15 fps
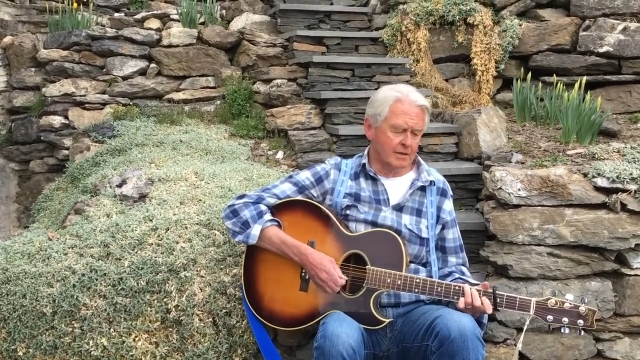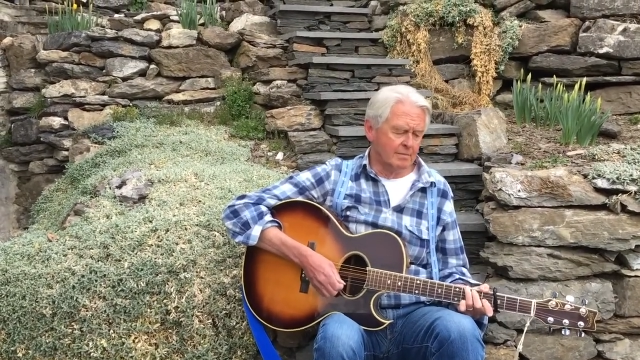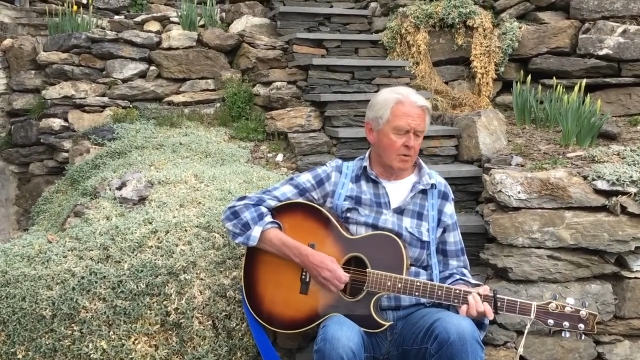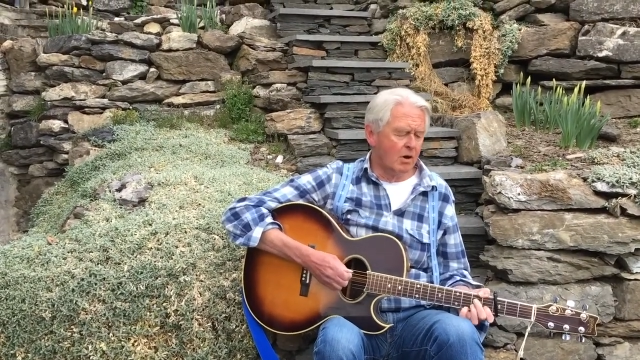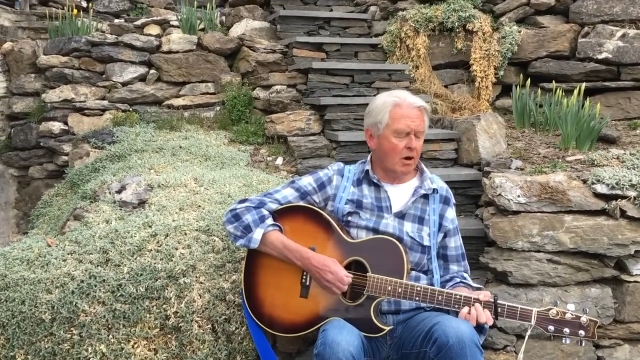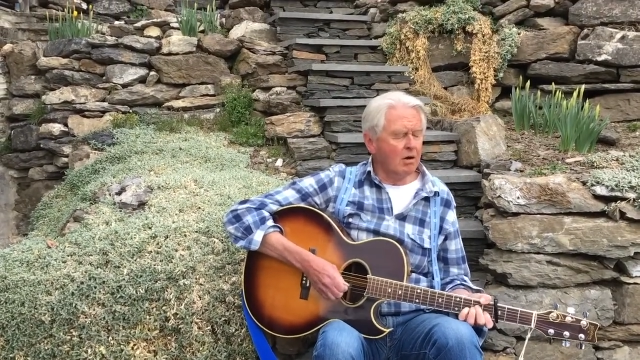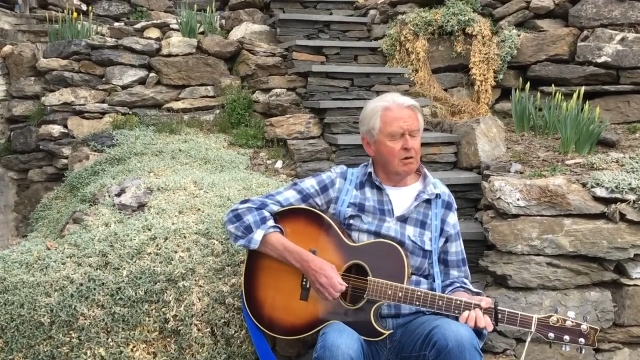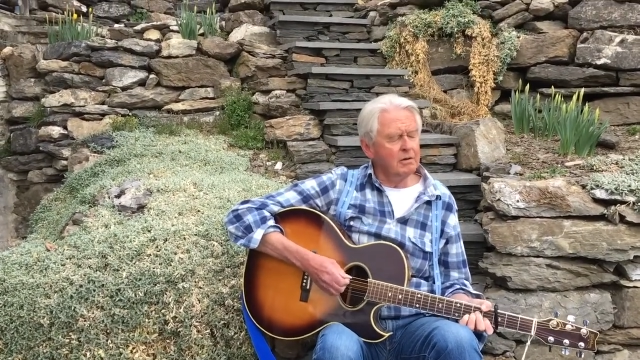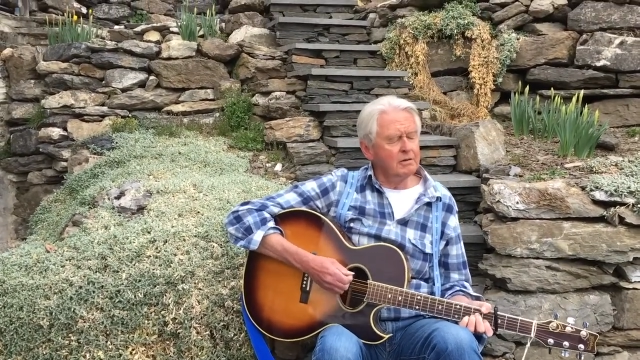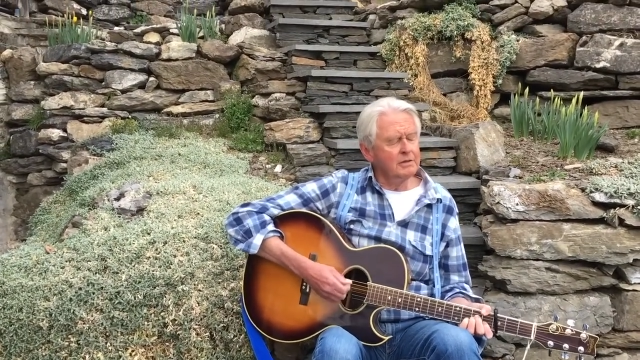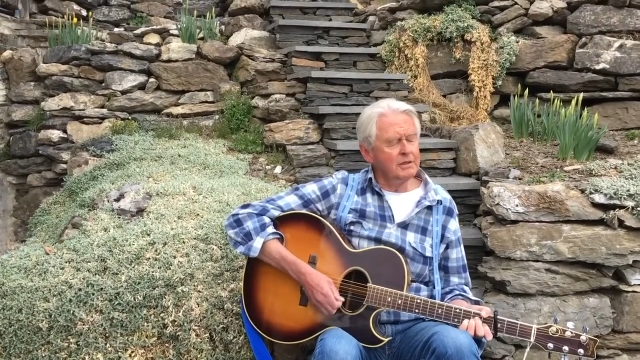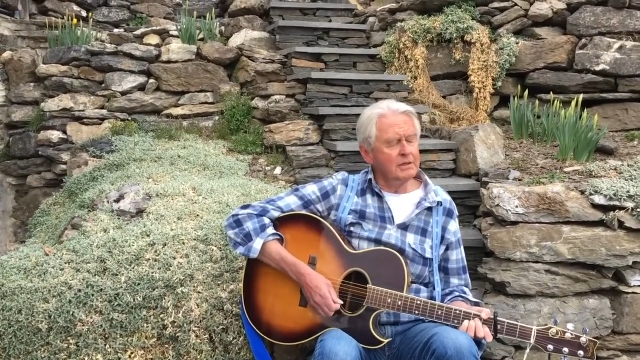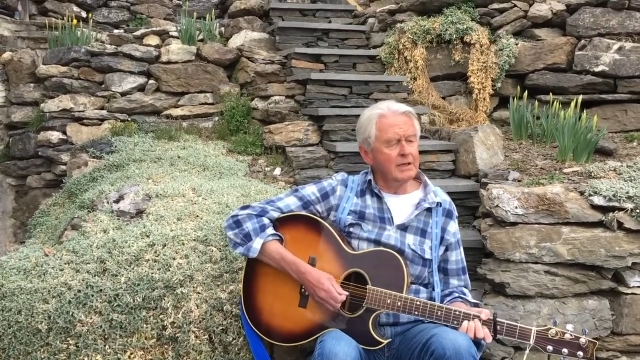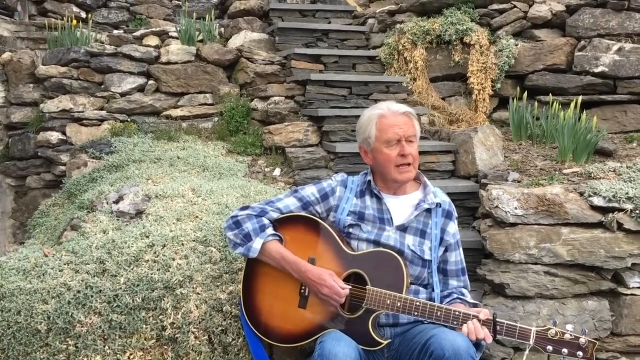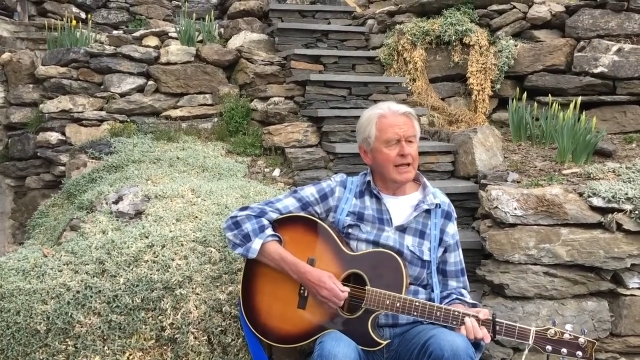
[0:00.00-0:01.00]
the
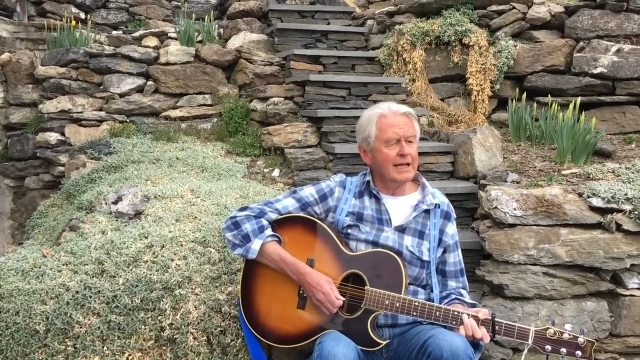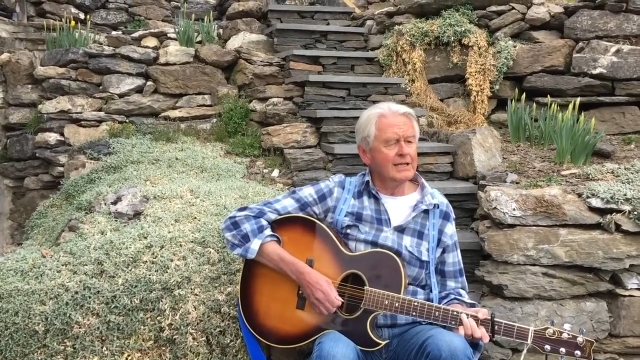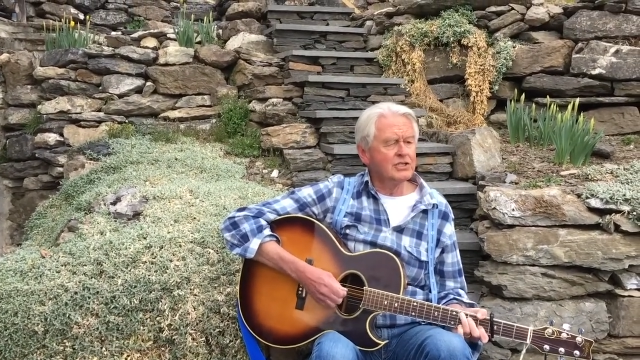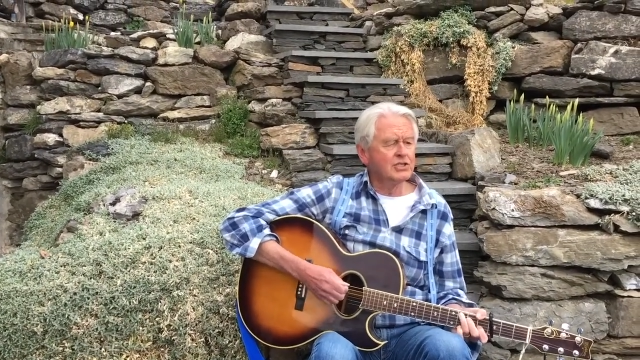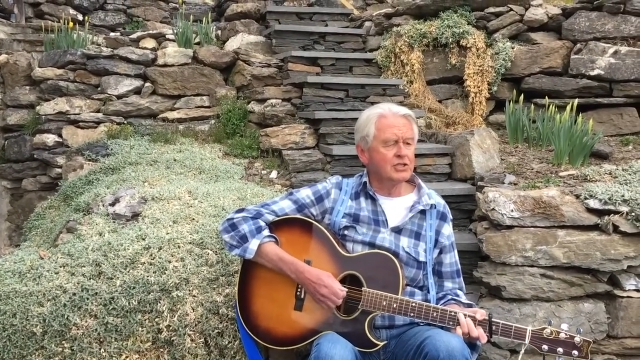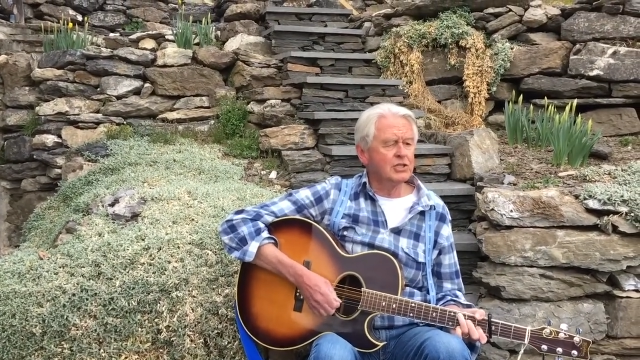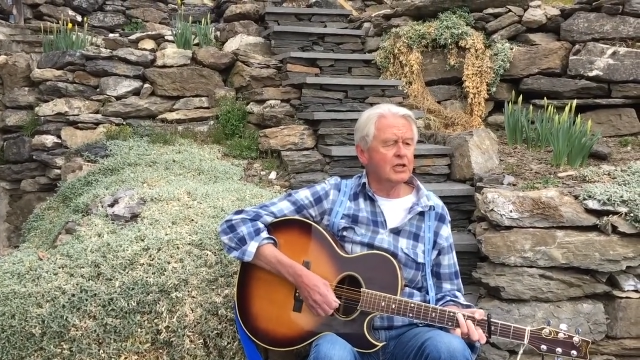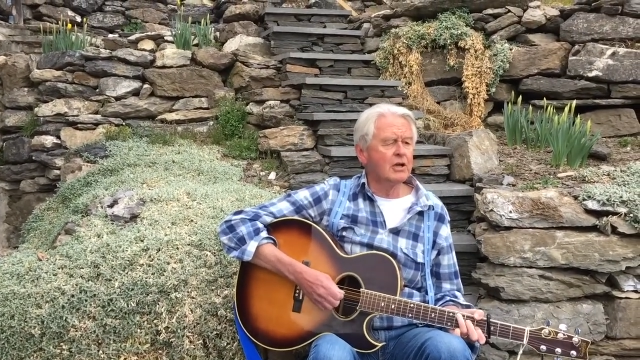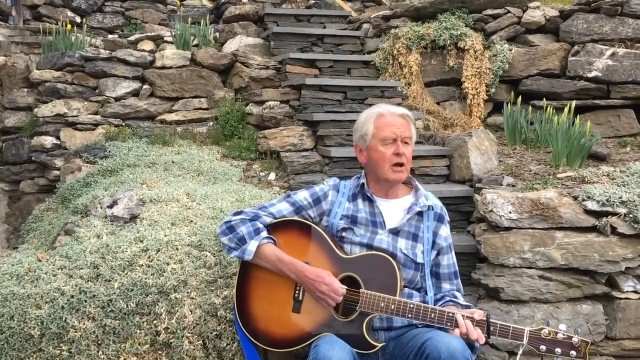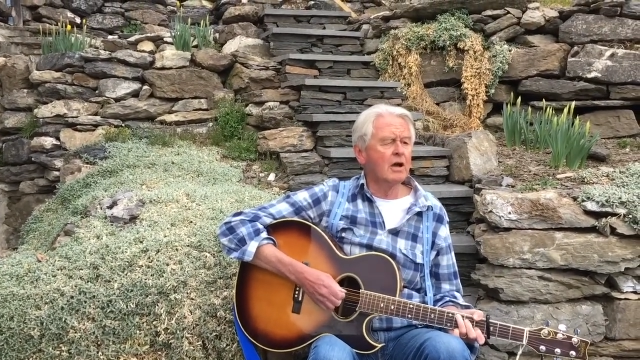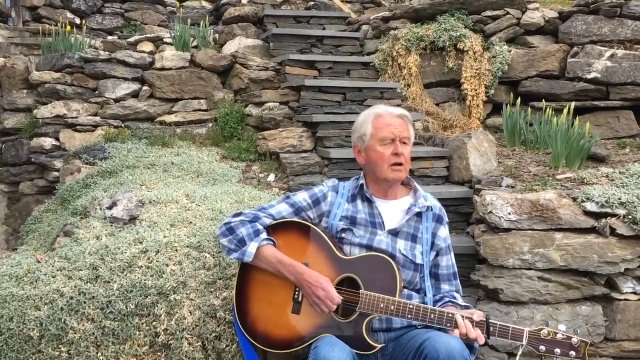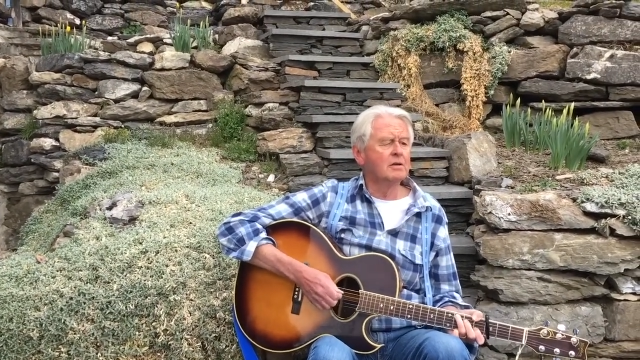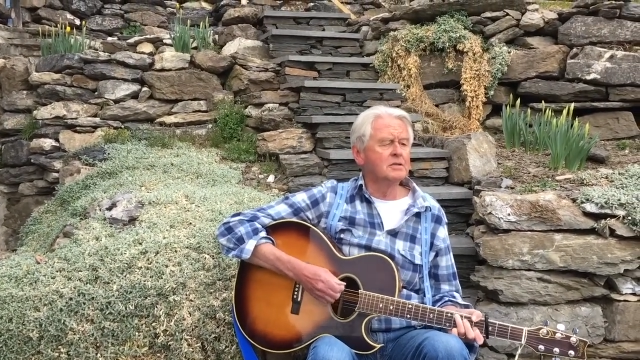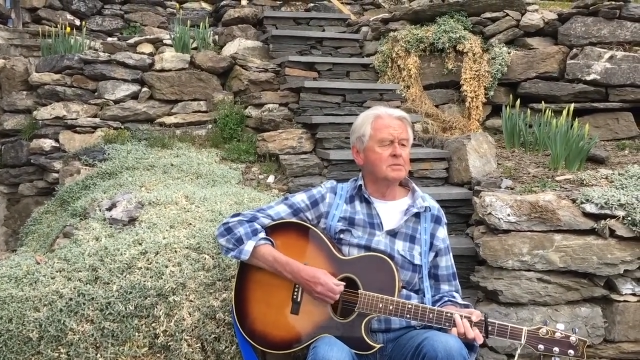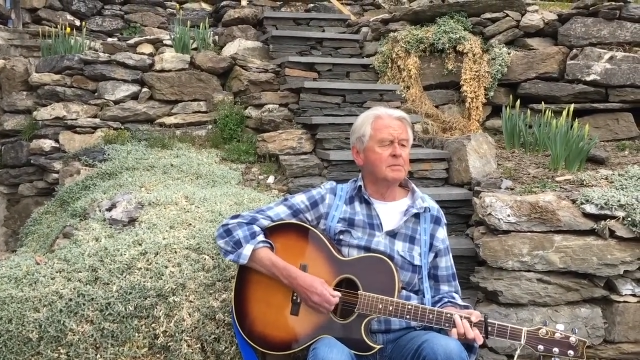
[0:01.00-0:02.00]
morning as she
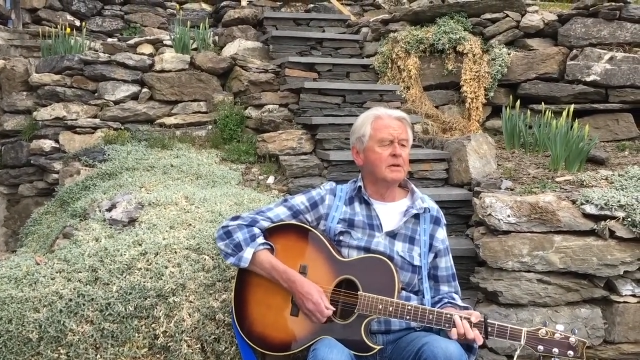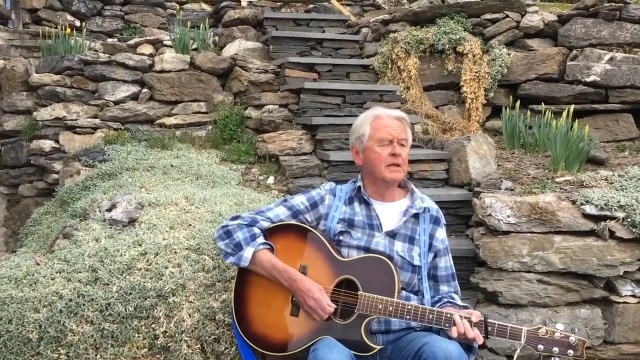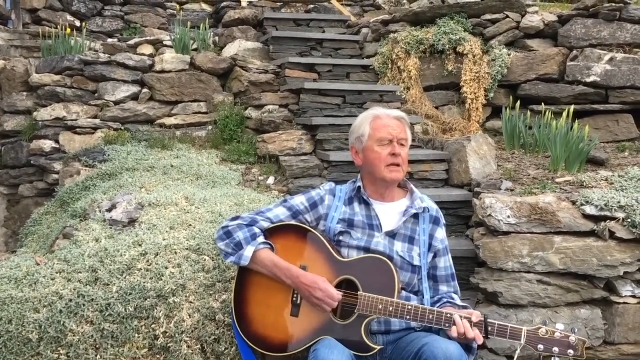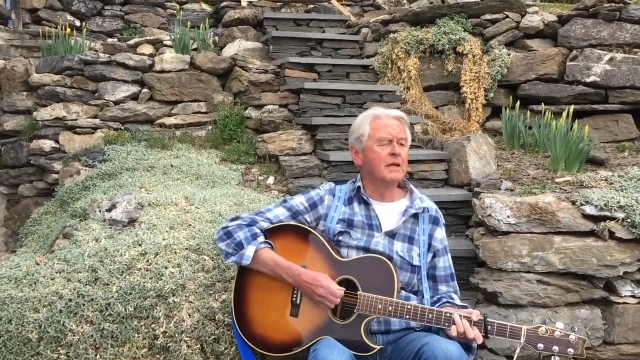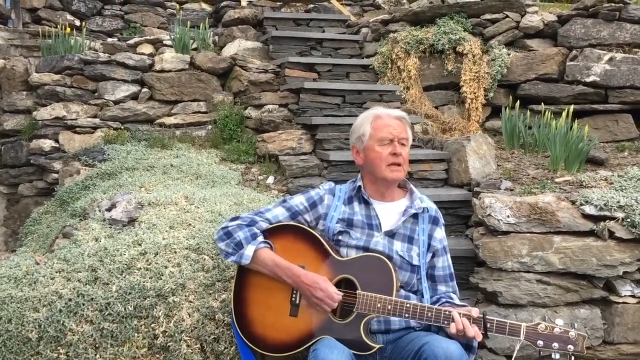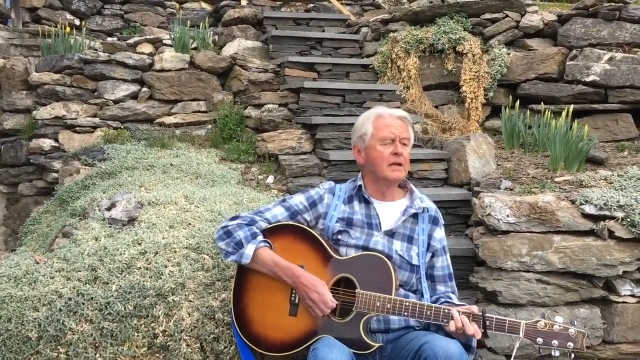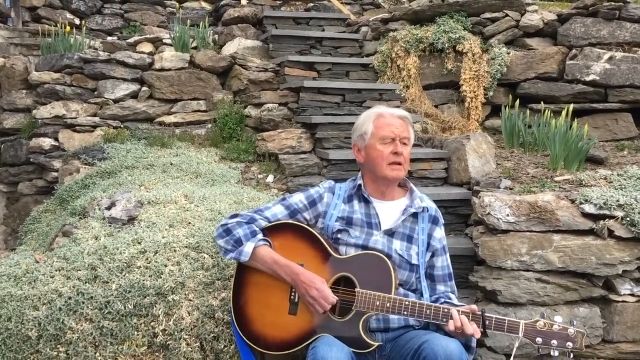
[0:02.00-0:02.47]
calls me.